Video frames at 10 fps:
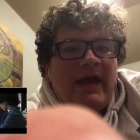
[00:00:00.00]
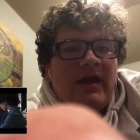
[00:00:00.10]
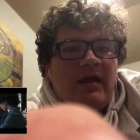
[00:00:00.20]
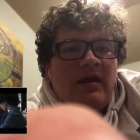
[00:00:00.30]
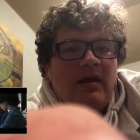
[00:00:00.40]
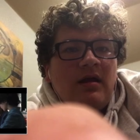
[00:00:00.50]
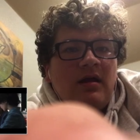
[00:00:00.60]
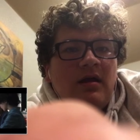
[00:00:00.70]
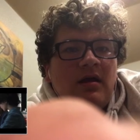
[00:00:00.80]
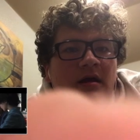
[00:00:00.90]
Your dad never
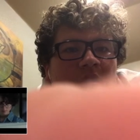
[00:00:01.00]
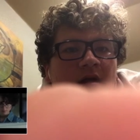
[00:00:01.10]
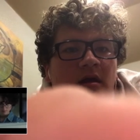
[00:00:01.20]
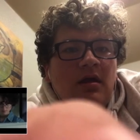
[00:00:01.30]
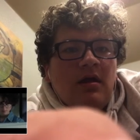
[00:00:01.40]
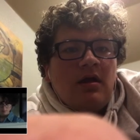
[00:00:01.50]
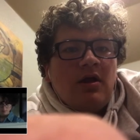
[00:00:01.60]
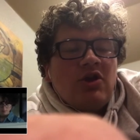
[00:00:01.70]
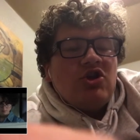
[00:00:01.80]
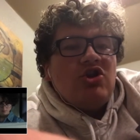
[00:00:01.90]
mentioned?
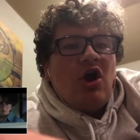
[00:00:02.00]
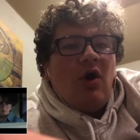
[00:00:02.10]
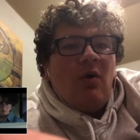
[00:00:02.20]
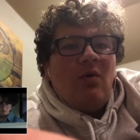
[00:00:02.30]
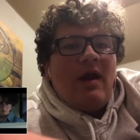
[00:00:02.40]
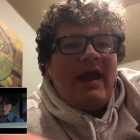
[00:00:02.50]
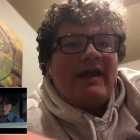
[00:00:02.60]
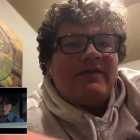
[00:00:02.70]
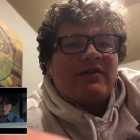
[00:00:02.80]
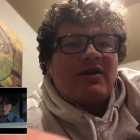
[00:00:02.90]
No
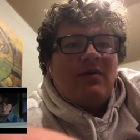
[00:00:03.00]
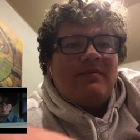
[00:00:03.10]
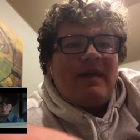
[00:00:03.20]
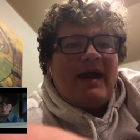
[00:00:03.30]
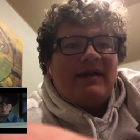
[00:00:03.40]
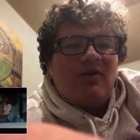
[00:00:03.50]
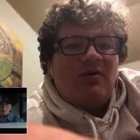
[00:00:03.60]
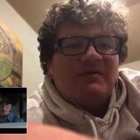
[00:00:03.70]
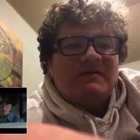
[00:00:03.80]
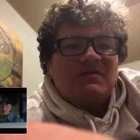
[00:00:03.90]
way. They're going back
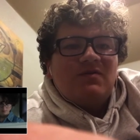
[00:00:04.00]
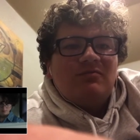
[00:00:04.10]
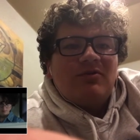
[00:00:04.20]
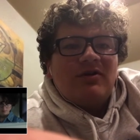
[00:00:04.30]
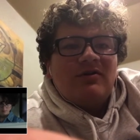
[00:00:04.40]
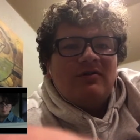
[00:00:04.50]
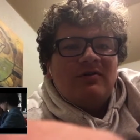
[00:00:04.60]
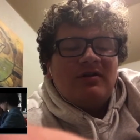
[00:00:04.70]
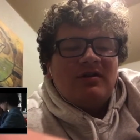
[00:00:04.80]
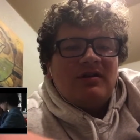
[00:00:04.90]
old school, bro.
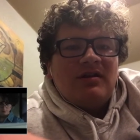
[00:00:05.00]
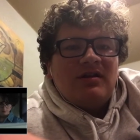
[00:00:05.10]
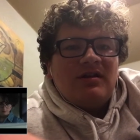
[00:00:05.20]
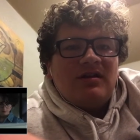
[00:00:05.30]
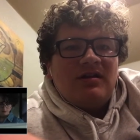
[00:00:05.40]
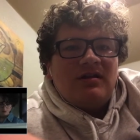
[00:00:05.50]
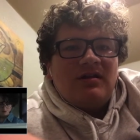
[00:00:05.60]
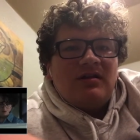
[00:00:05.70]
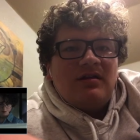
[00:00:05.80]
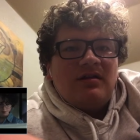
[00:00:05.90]

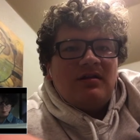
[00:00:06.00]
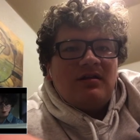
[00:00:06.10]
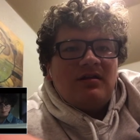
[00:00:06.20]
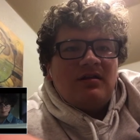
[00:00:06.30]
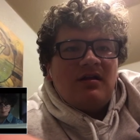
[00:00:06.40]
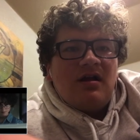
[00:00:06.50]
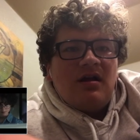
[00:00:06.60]
It's just my mom.